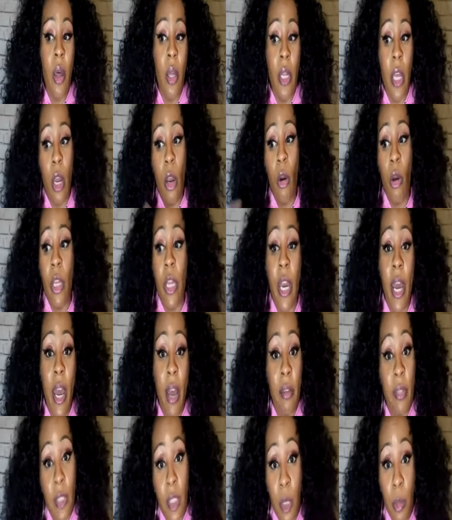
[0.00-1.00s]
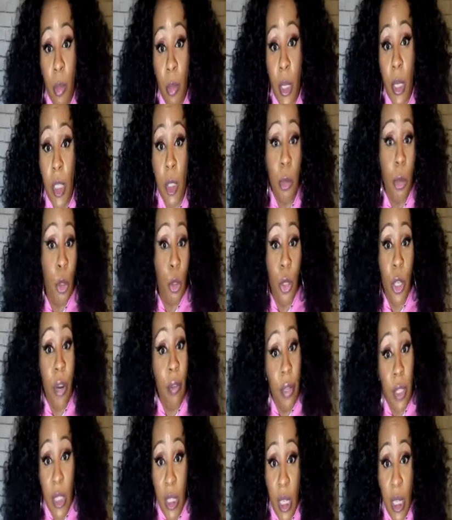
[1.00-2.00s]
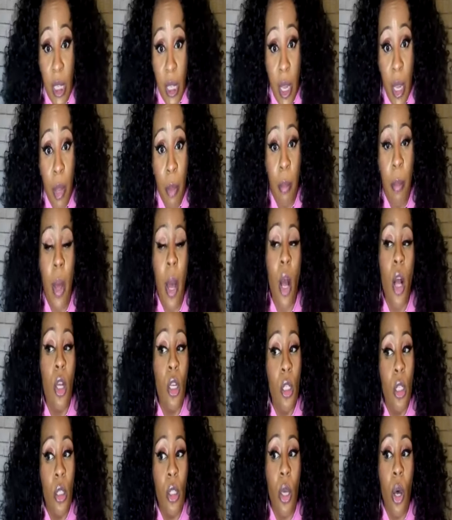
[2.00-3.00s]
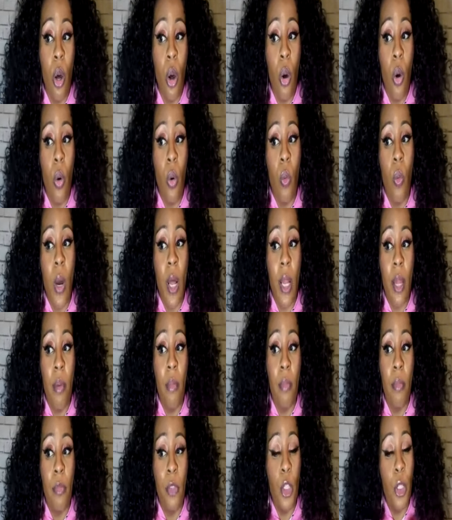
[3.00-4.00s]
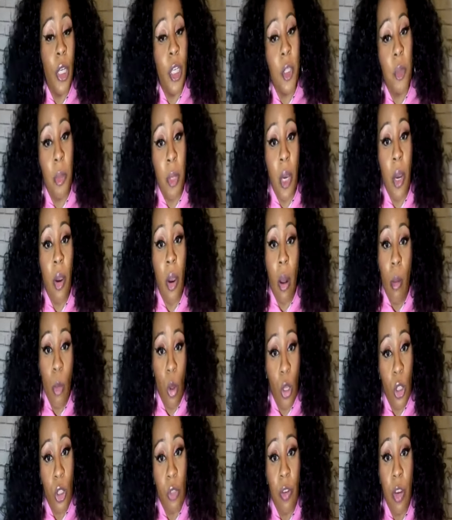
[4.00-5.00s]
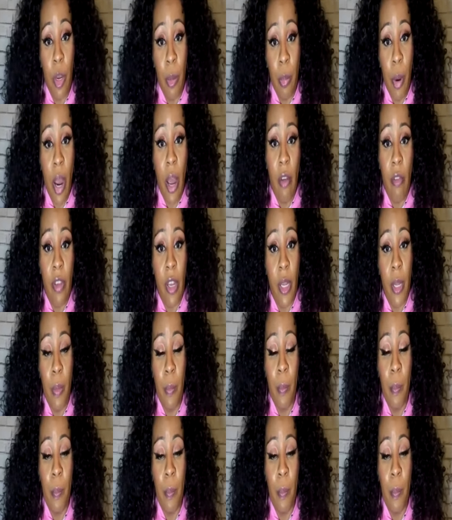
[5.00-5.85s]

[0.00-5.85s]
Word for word: They know that I have siblings, but you never seen them. So while I'm transparent, I'm also very private.